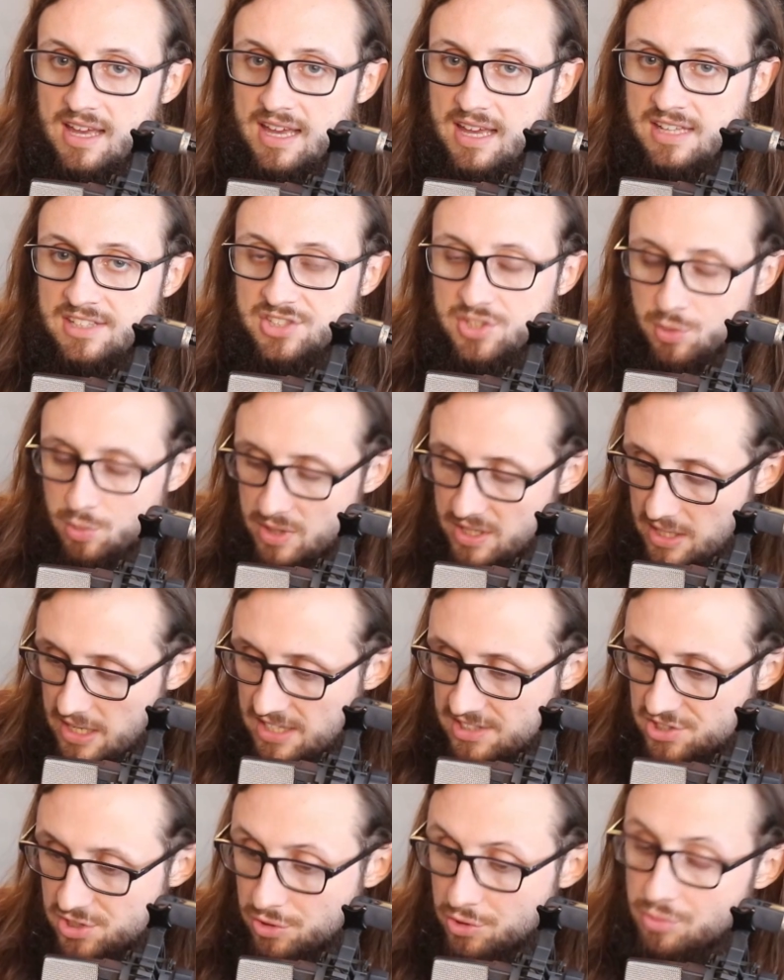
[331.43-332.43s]

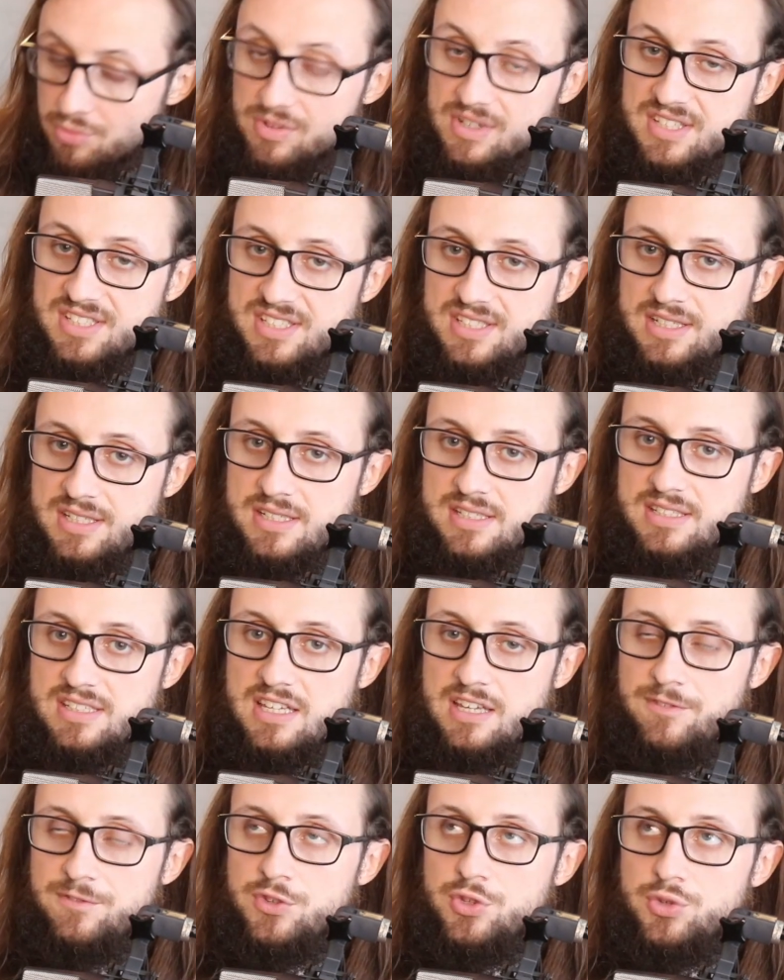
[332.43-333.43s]
And so the reason is,
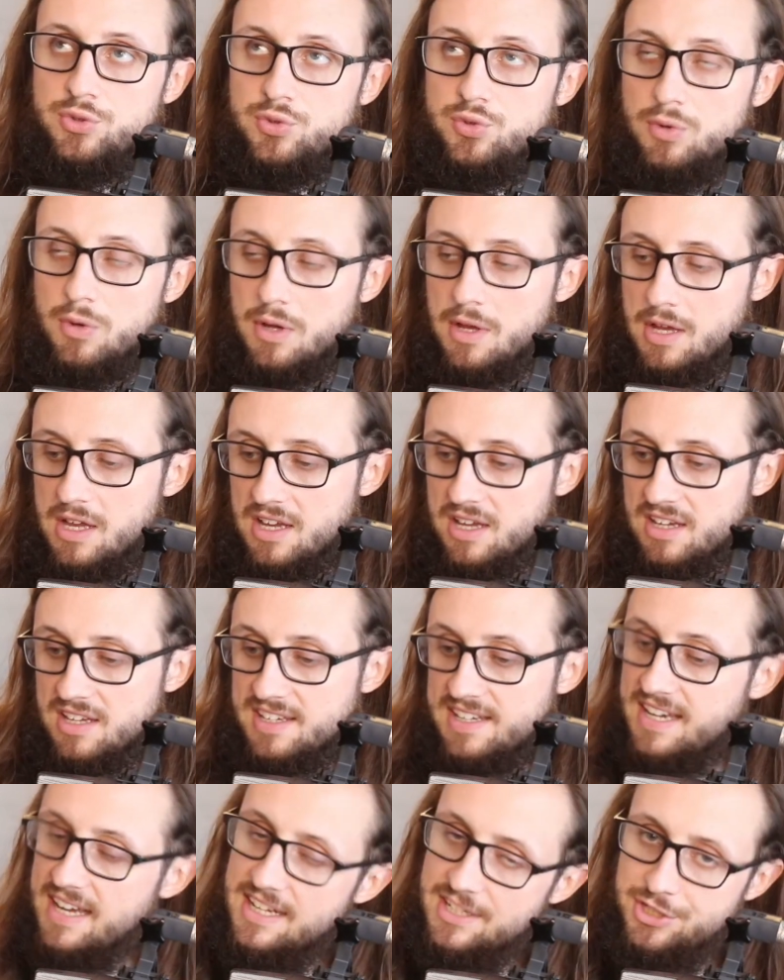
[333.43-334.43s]
if you
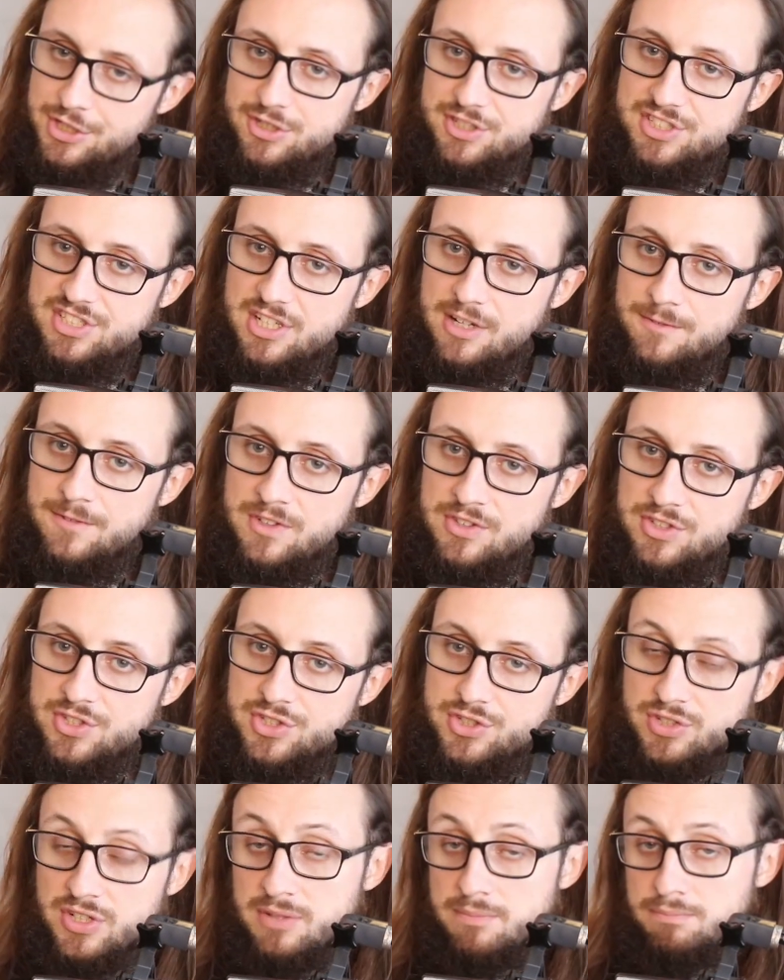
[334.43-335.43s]
catch yourself on the
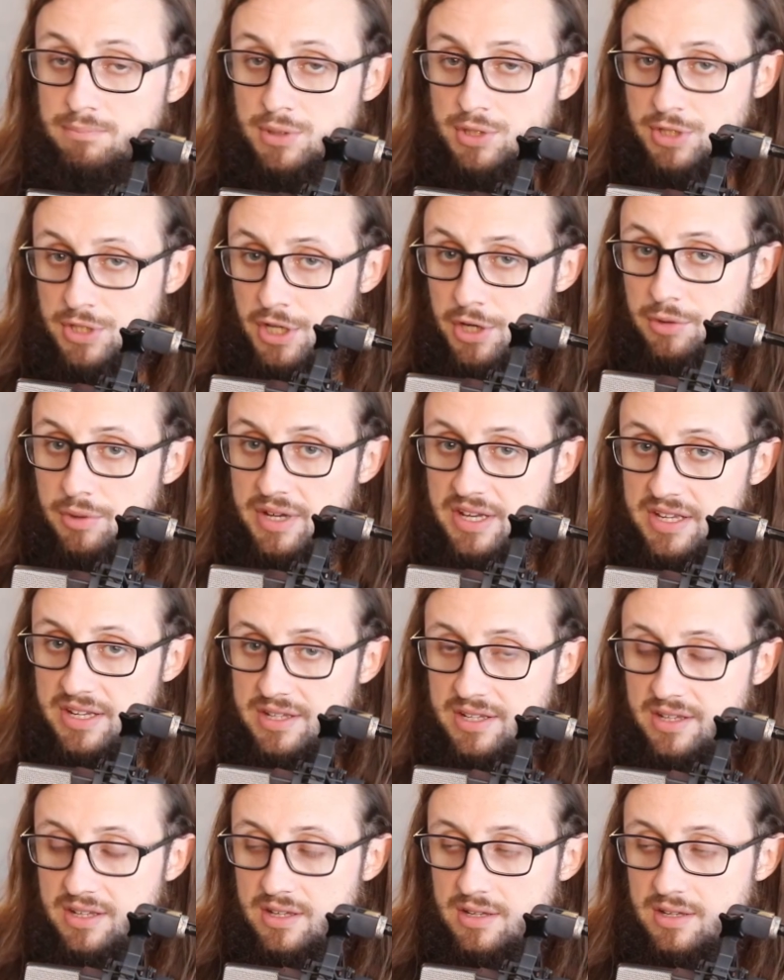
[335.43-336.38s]
string below it,